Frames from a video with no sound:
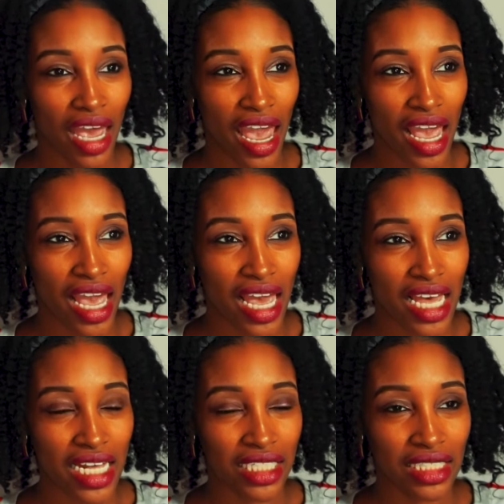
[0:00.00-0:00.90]

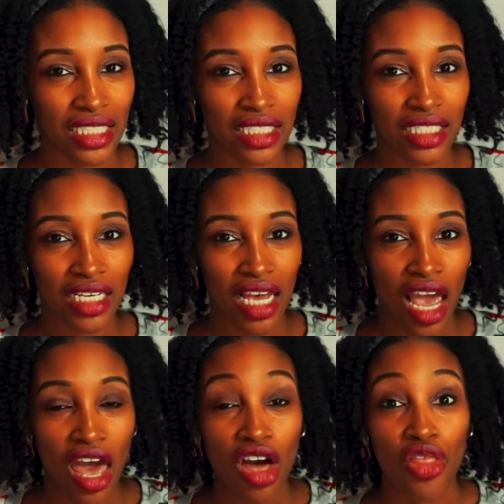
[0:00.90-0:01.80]
And
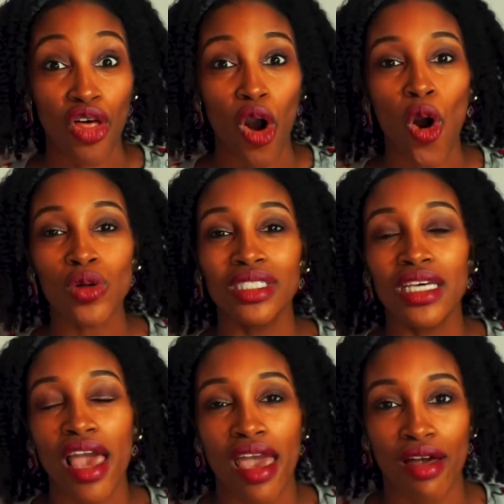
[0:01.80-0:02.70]
the
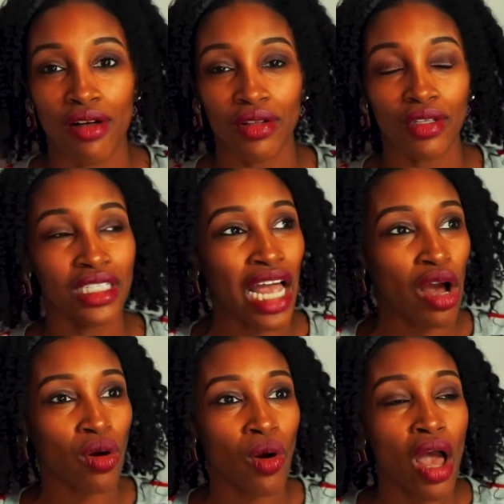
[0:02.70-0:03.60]
hotel.
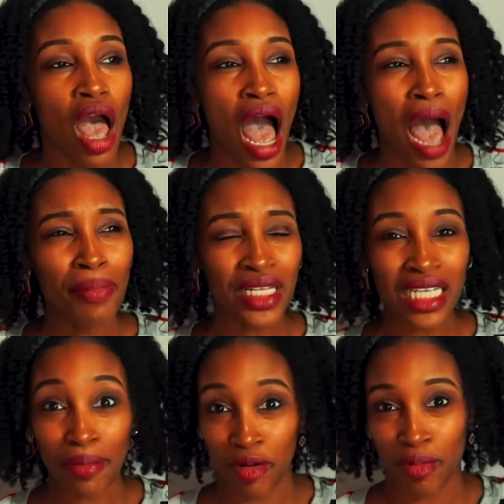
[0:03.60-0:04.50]
Now, I'm the
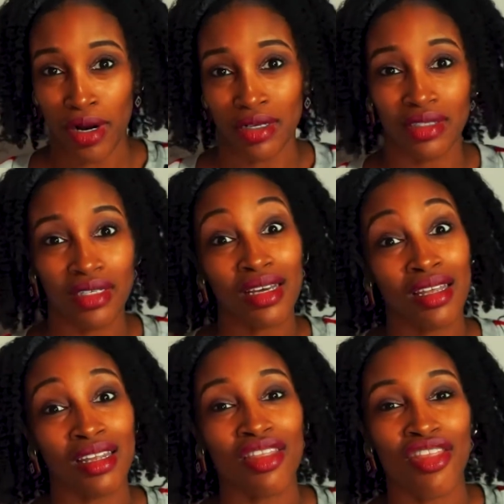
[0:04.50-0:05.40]
type of
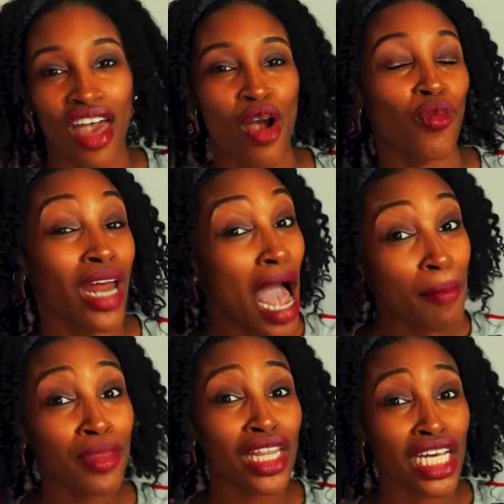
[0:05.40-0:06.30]
person that when
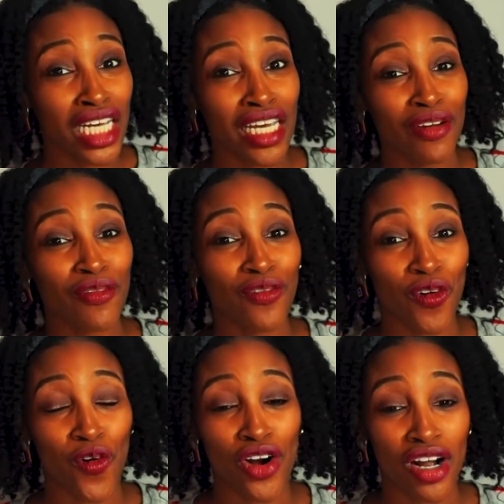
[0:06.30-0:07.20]
I'm looking
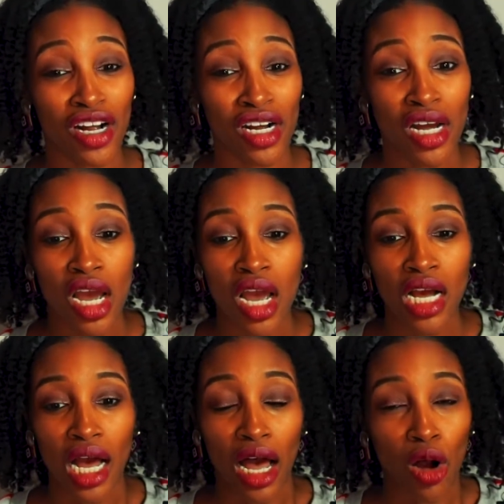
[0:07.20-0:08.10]
for
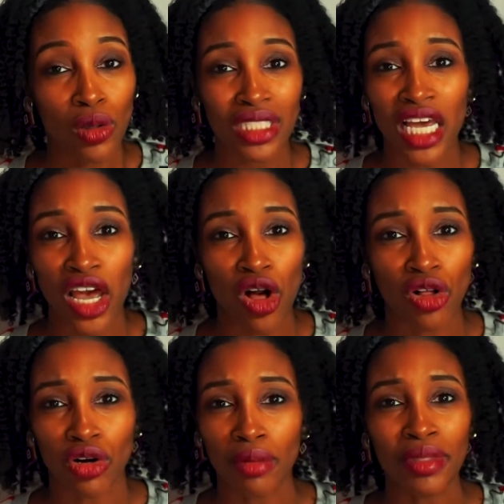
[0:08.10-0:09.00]
a
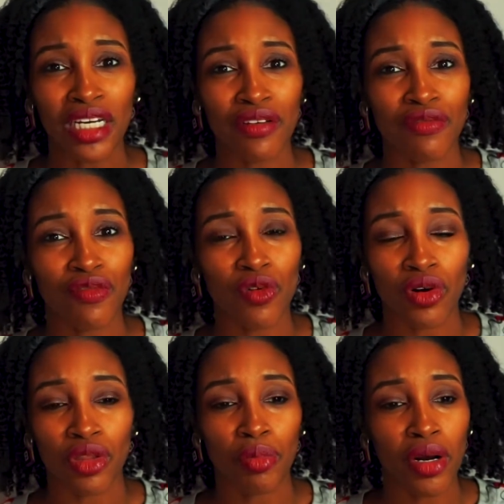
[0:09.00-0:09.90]
hotel or I'm looking
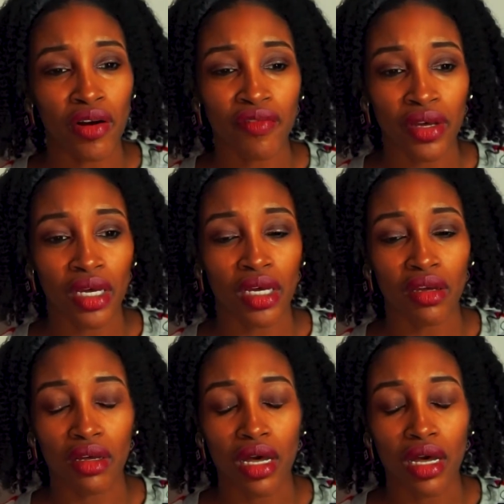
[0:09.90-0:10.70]
for the perfect